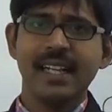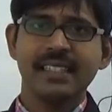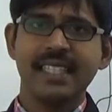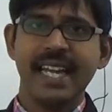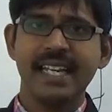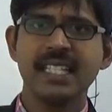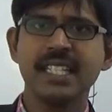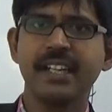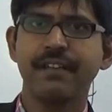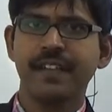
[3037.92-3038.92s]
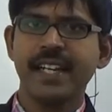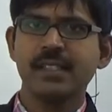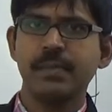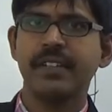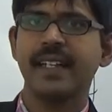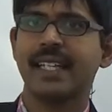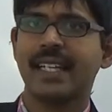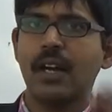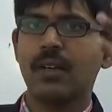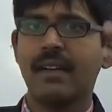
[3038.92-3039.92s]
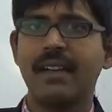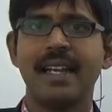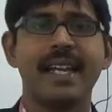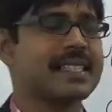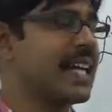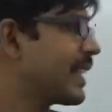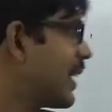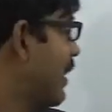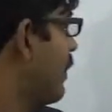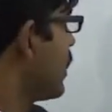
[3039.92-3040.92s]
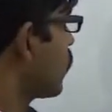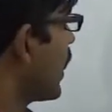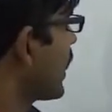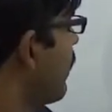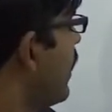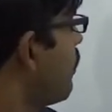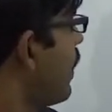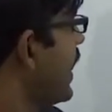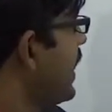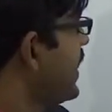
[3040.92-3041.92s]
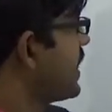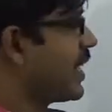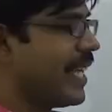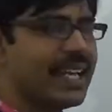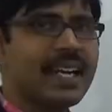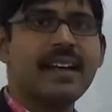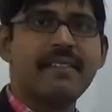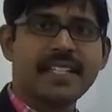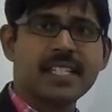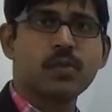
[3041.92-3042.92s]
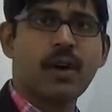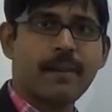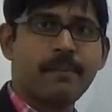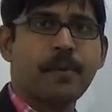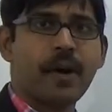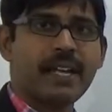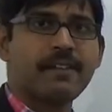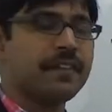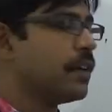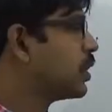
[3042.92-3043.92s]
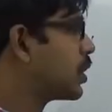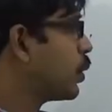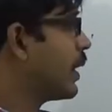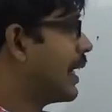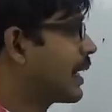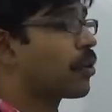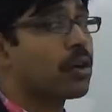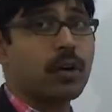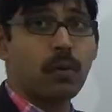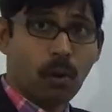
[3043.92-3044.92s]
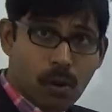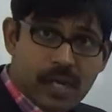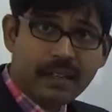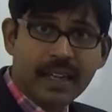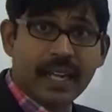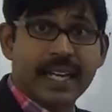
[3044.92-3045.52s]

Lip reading: The energy difference between the ground level and excited level is what? Given by Eg, which is 1.42 electron volts.